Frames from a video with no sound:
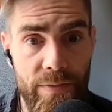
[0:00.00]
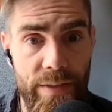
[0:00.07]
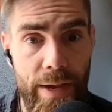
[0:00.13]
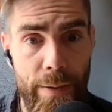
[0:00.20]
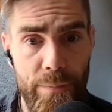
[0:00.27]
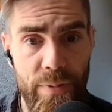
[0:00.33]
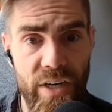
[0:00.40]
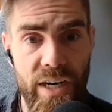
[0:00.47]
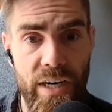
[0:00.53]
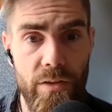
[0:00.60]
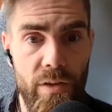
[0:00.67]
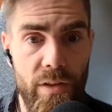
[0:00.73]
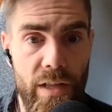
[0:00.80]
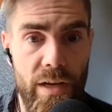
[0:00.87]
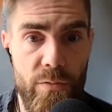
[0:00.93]
dampening
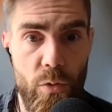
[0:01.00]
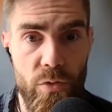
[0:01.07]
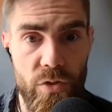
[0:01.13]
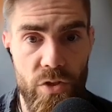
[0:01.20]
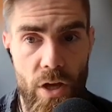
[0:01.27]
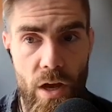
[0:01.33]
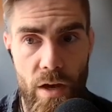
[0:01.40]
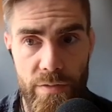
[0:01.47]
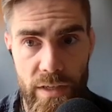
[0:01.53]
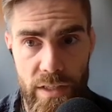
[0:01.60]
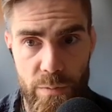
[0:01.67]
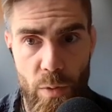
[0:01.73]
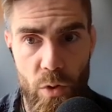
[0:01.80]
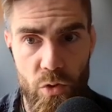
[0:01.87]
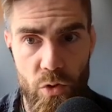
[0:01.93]
the levels of
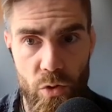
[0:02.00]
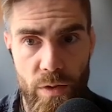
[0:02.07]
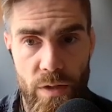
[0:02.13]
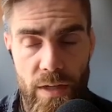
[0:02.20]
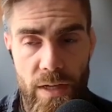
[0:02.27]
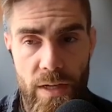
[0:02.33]
exposure.